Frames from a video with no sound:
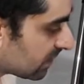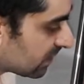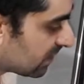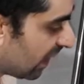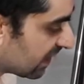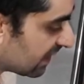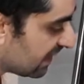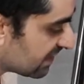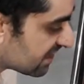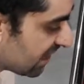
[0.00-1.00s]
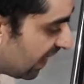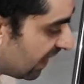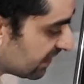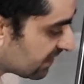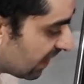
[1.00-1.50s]
tucked
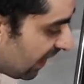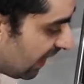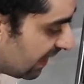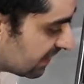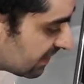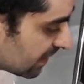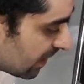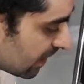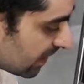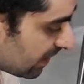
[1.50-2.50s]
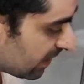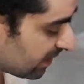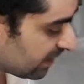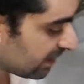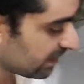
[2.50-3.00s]
inside, and
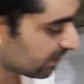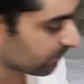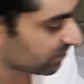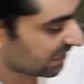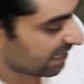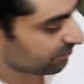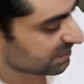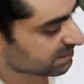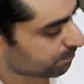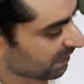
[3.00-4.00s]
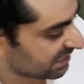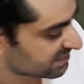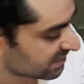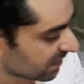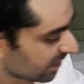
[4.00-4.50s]
he gave his
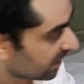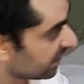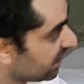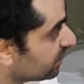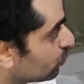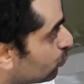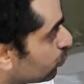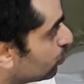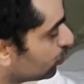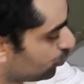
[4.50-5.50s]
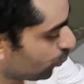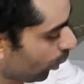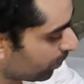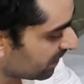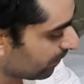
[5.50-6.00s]
pass into the
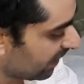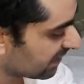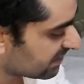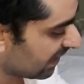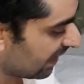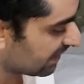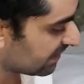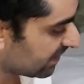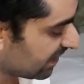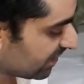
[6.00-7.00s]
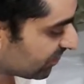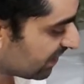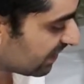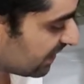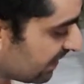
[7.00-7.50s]
Germany box, and
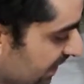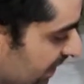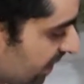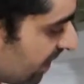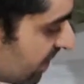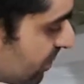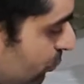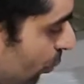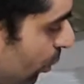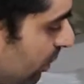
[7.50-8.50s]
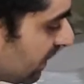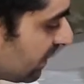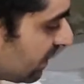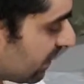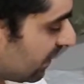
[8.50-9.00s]
really Sterling
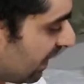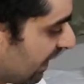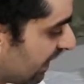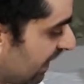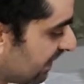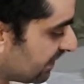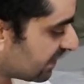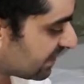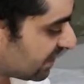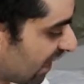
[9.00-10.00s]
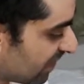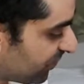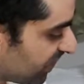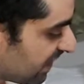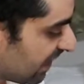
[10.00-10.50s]
again stayed
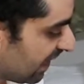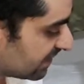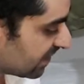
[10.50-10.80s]
free, and